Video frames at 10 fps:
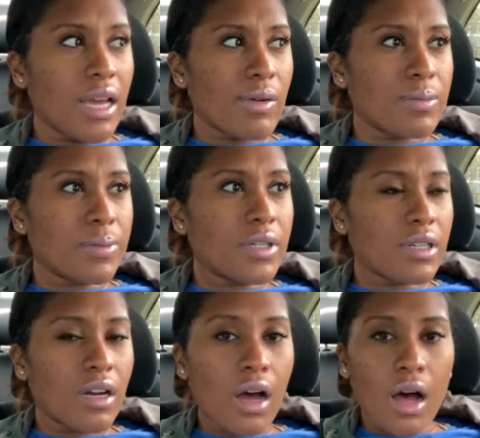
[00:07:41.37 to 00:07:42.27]
I was
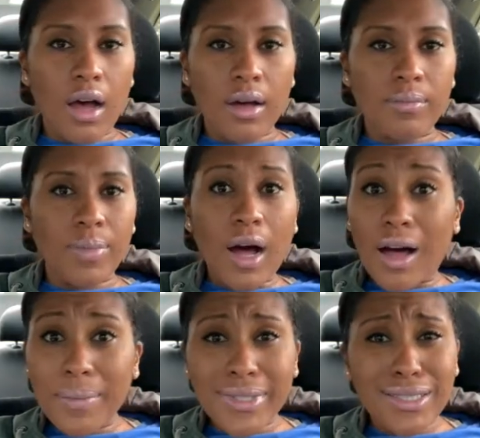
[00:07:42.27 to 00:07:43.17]
putting
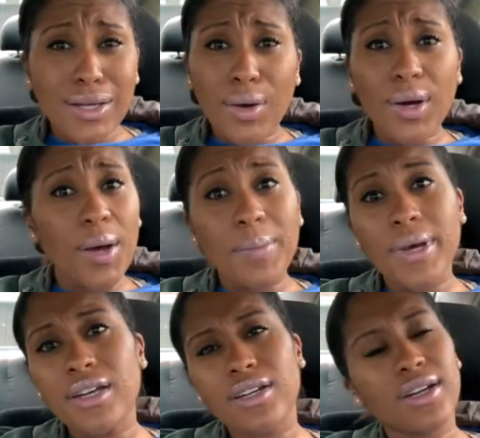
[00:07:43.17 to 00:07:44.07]
Palmer's cocoa
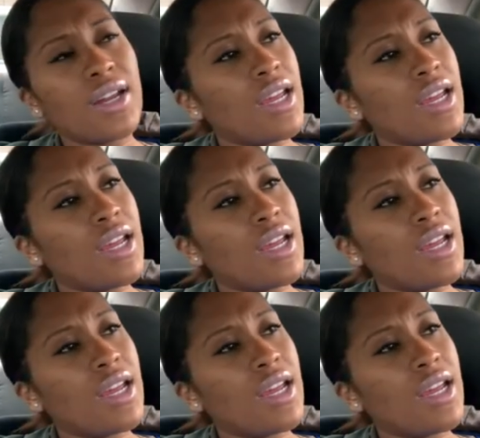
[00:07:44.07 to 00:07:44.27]
butter,